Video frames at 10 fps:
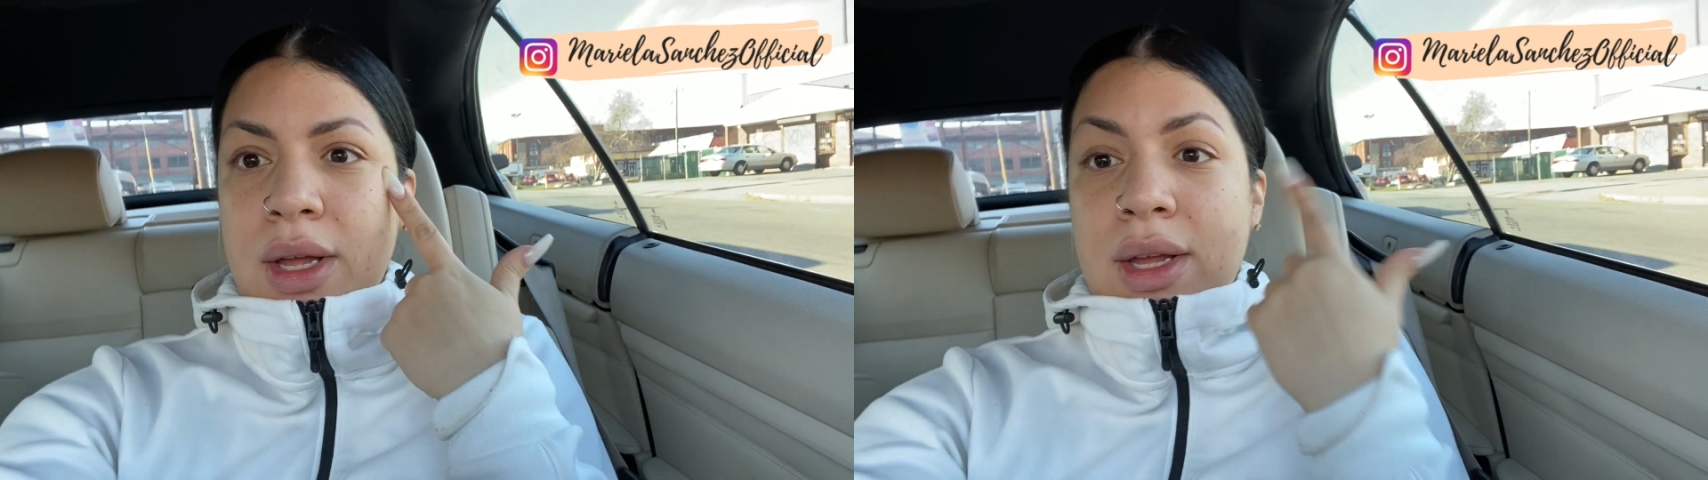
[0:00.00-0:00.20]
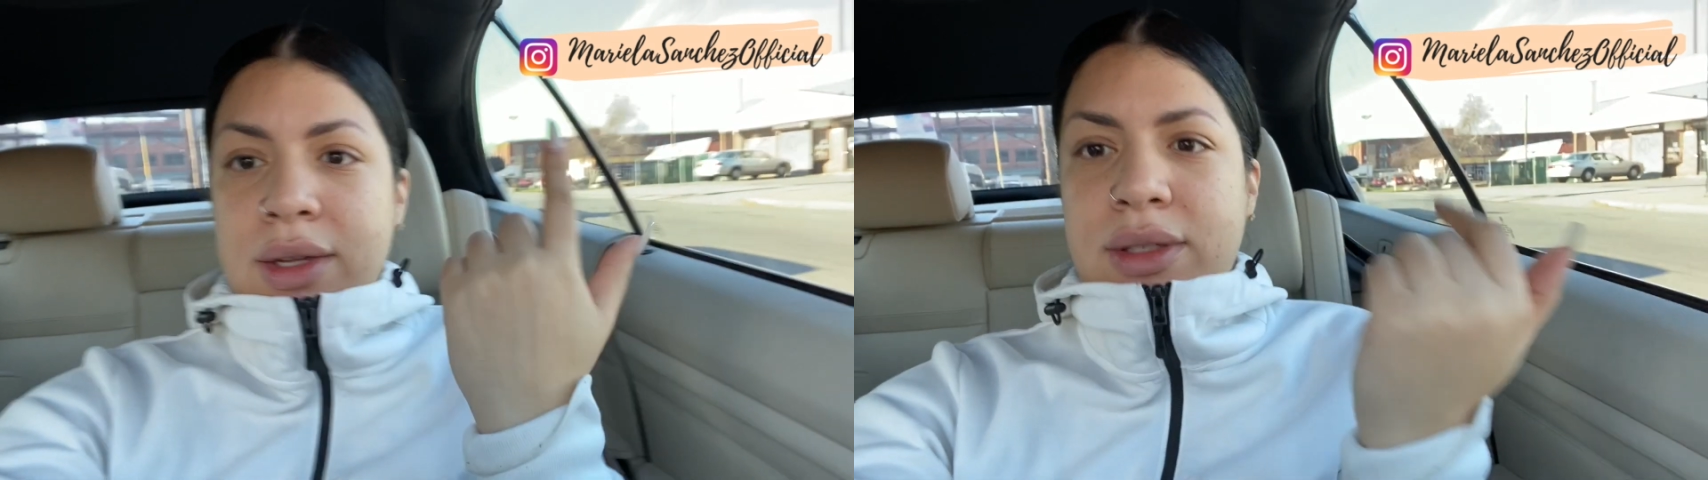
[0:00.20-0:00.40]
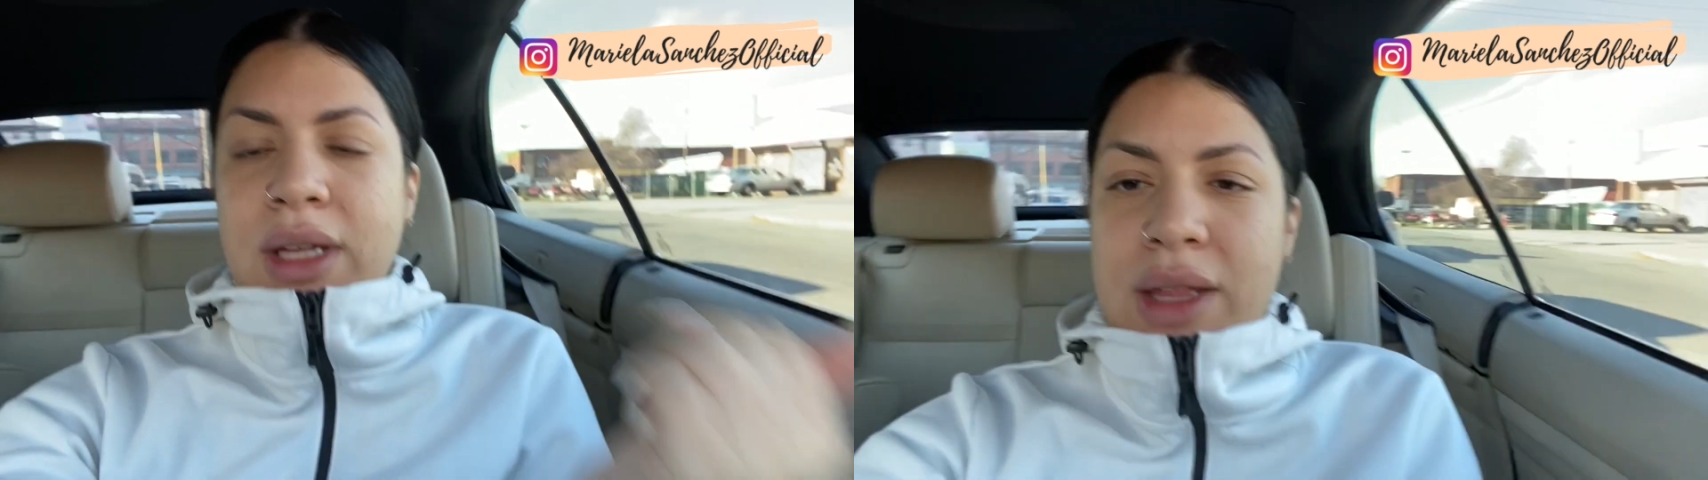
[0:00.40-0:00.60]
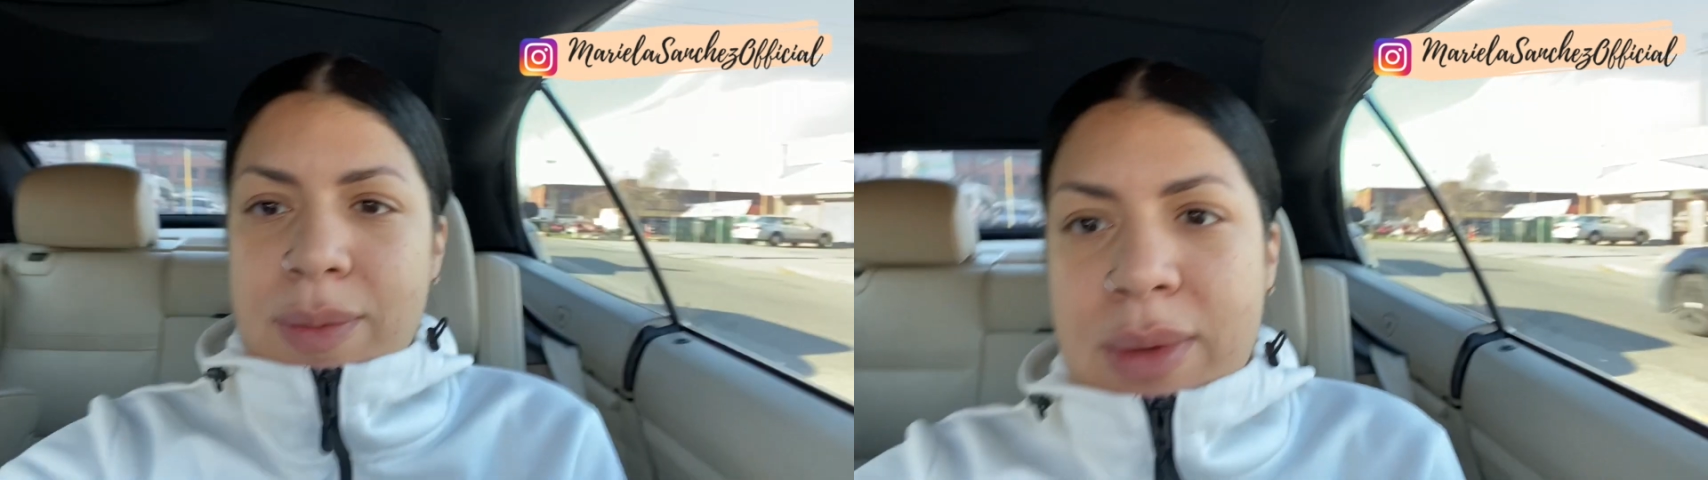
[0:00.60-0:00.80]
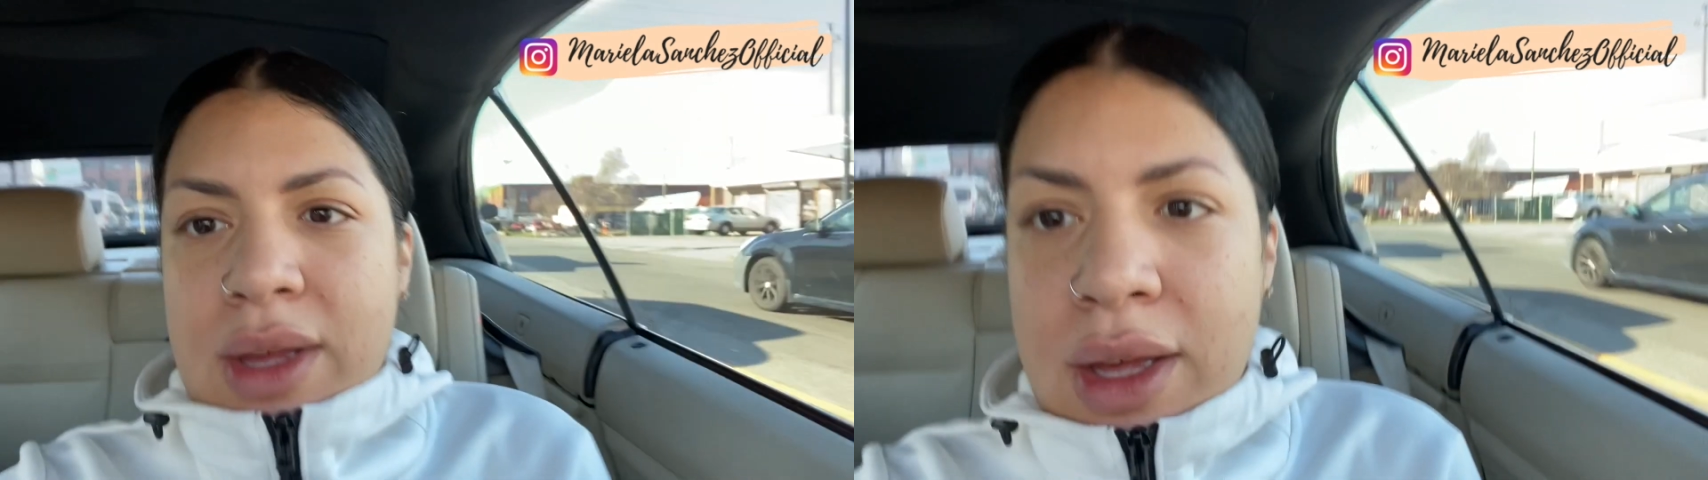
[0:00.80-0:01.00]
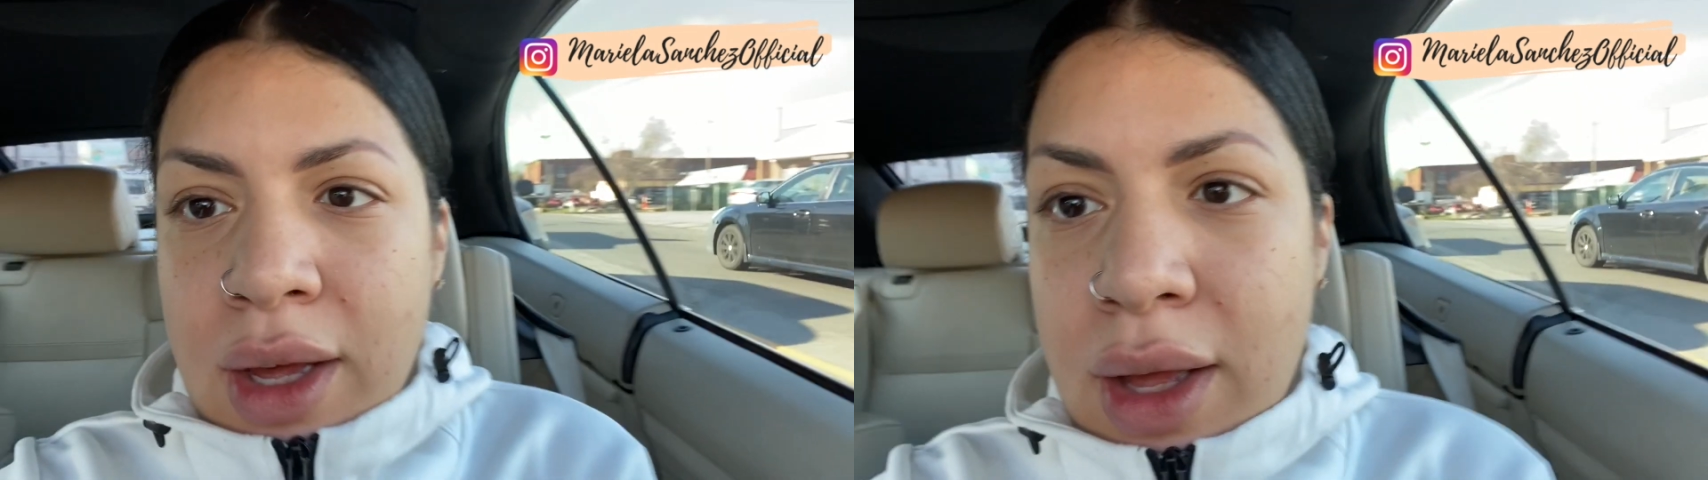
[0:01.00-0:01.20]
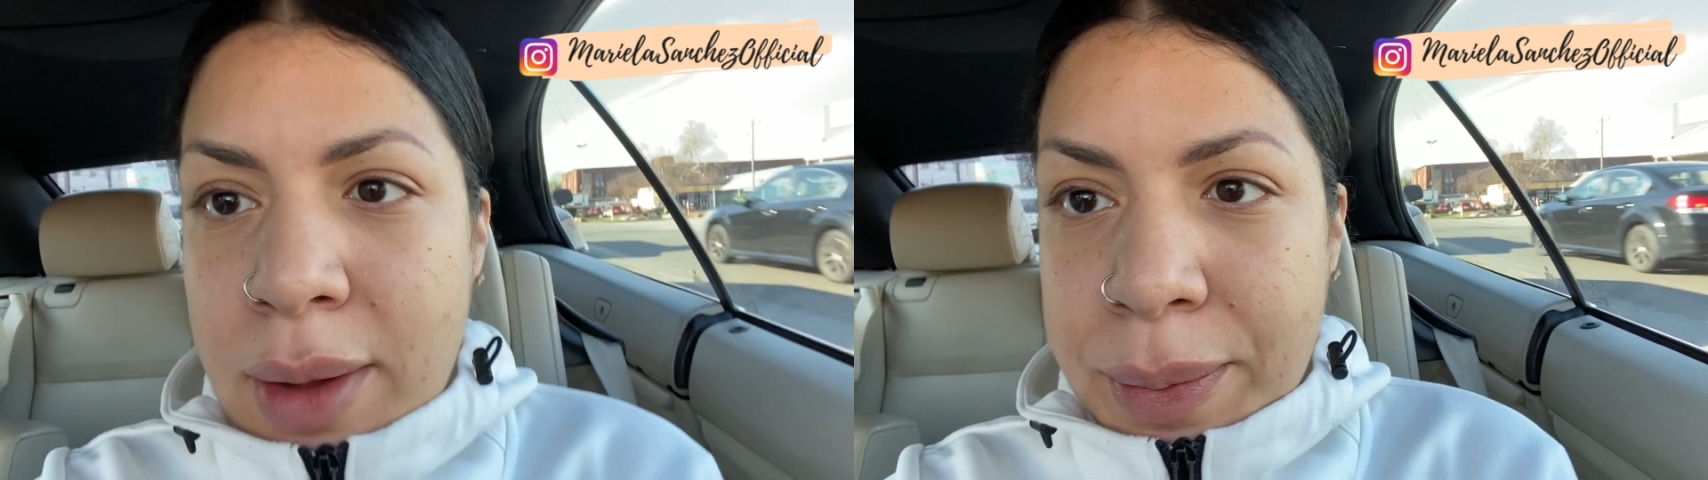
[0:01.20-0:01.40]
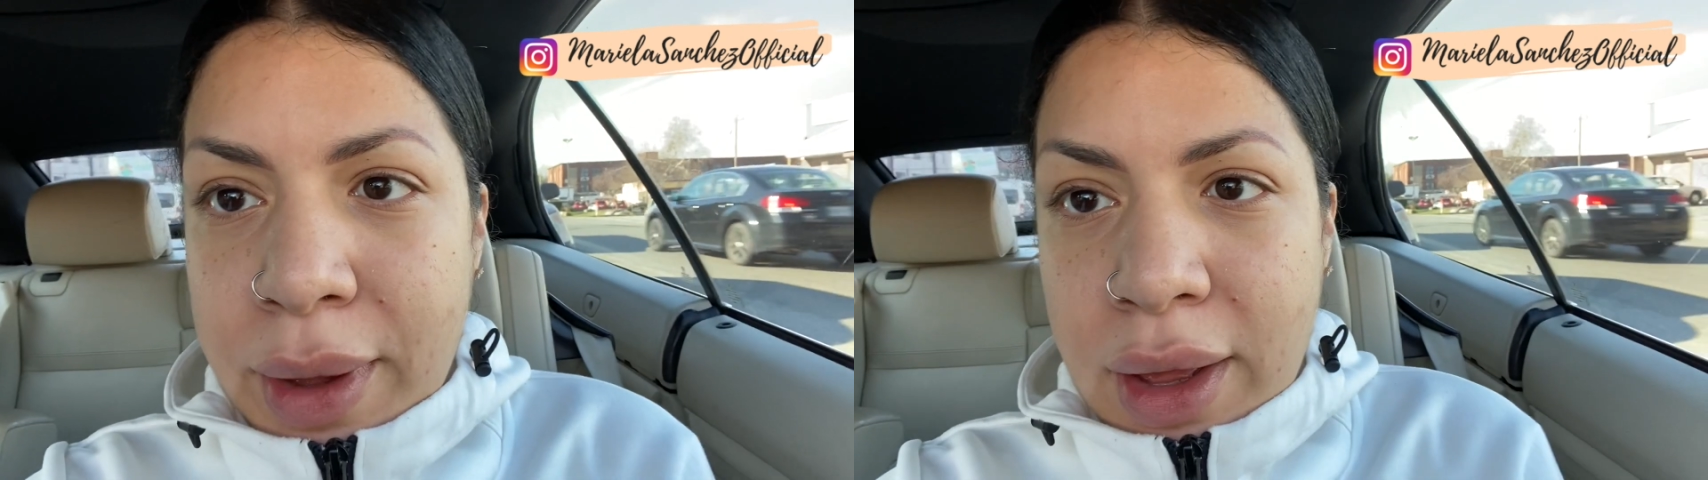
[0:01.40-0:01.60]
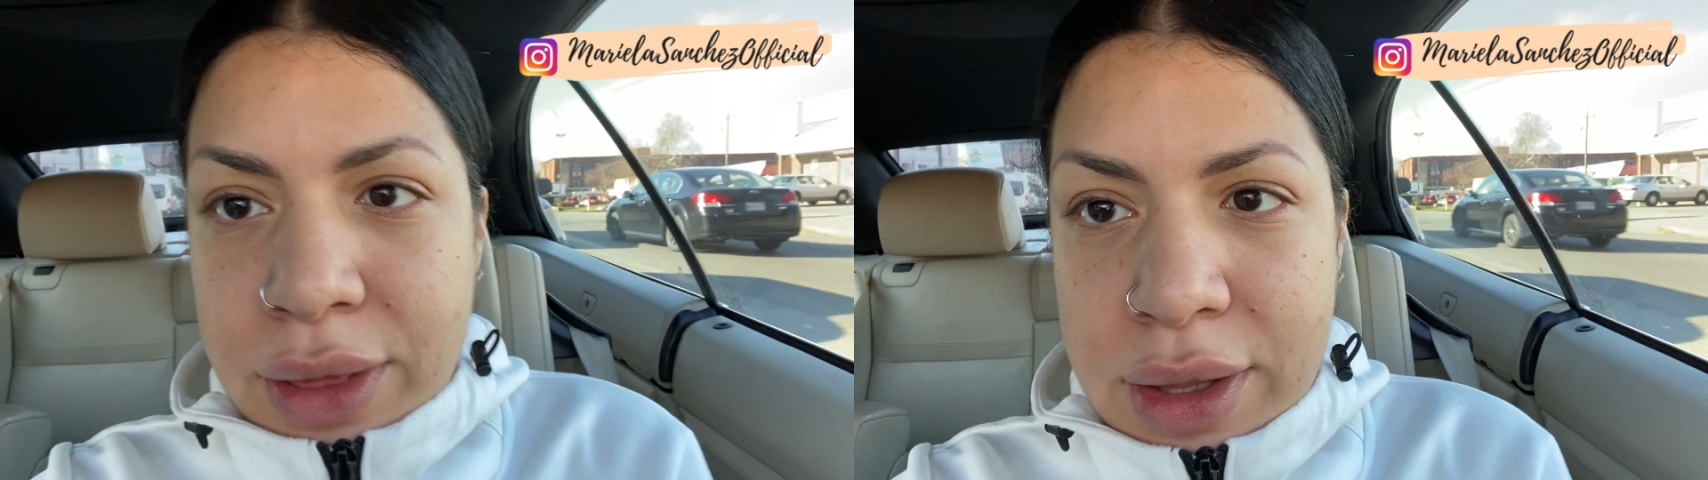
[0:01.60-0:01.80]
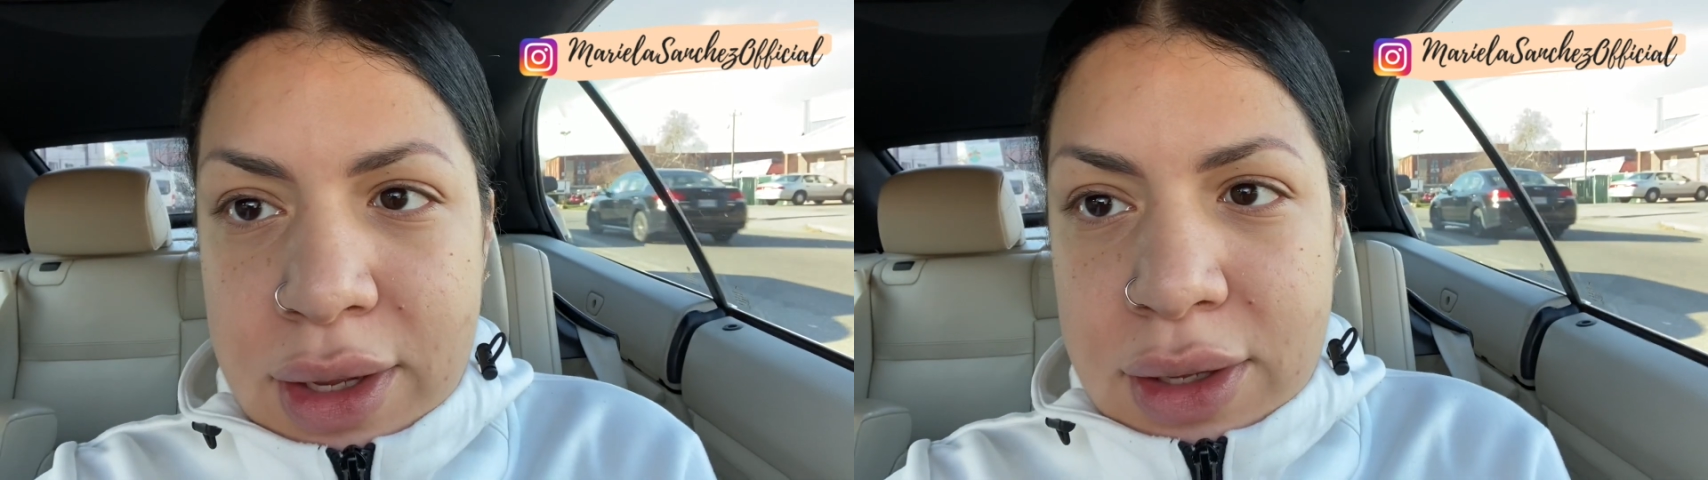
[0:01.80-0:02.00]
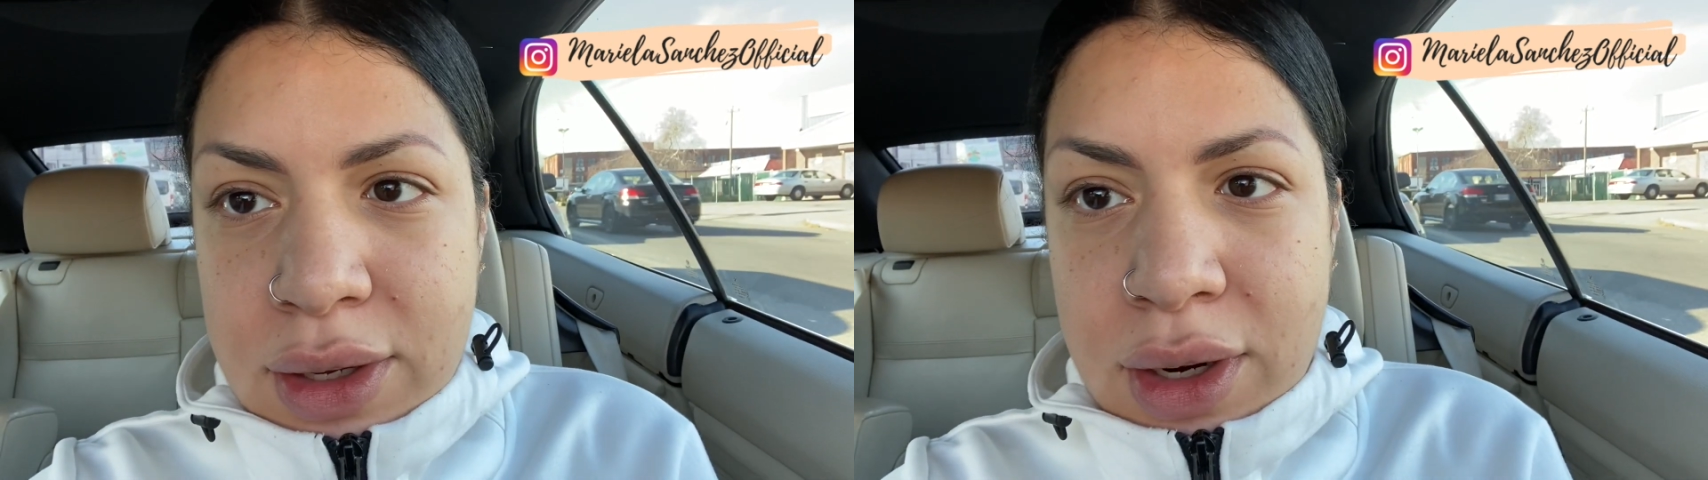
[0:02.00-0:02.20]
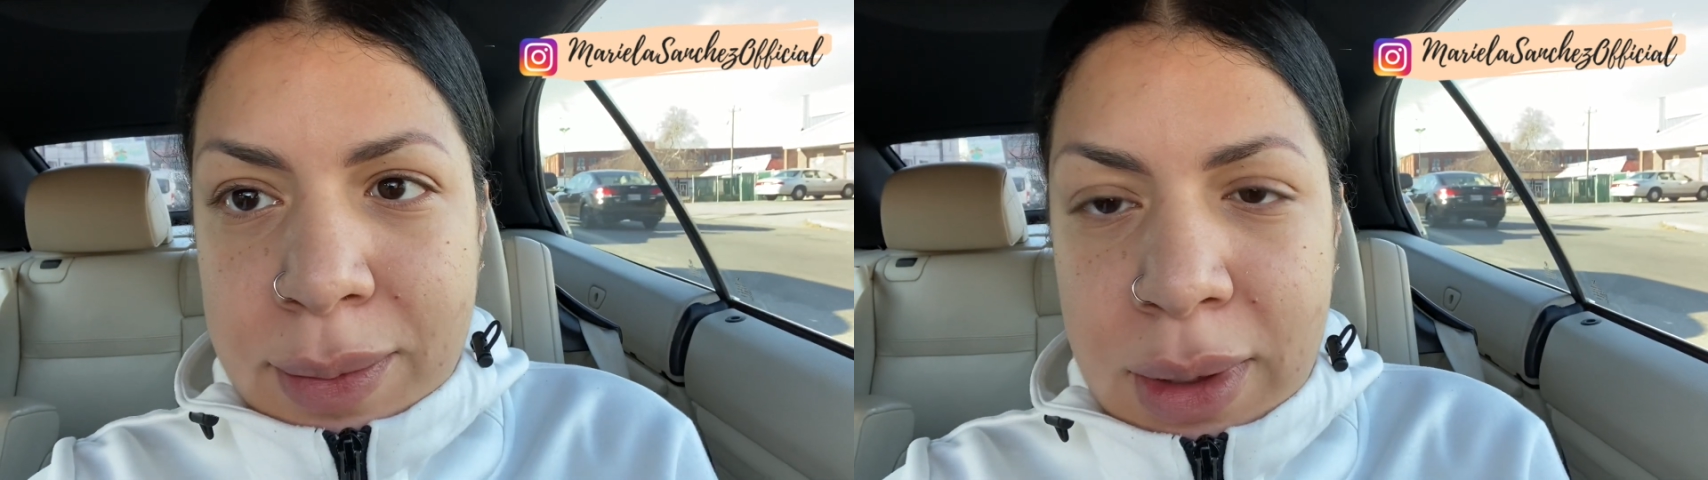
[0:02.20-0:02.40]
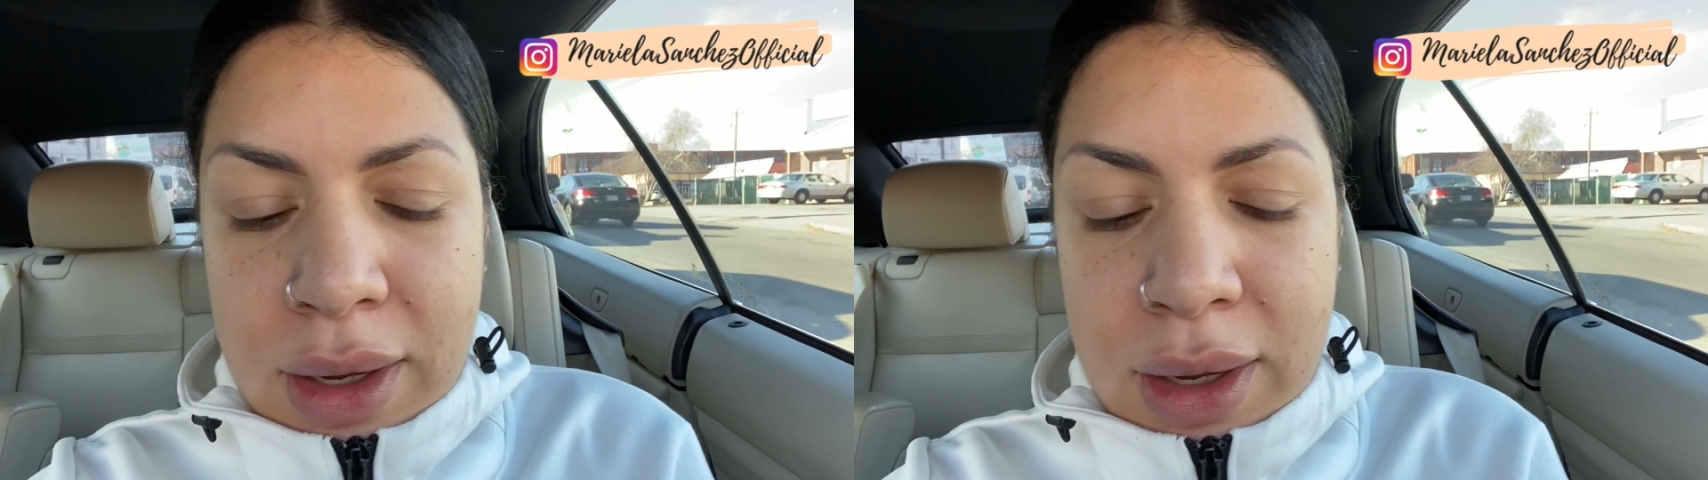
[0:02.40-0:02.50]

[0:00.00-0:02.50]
Silly me. But these are my